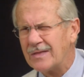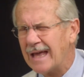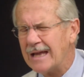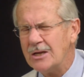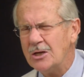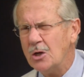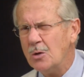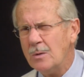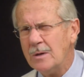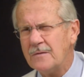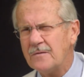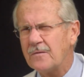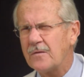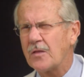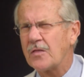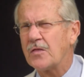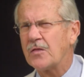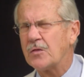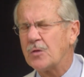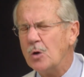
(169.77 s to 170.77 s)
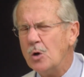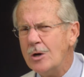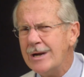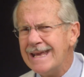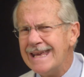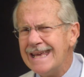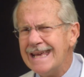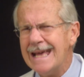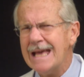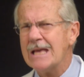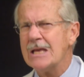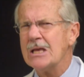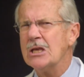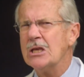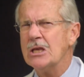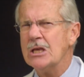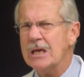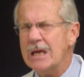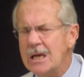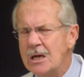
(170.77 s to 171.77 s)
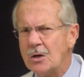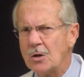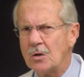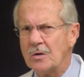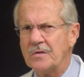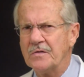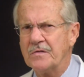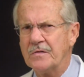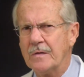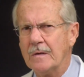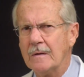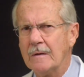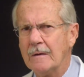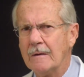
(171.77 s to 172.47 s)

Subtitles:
They knew it for 30 years,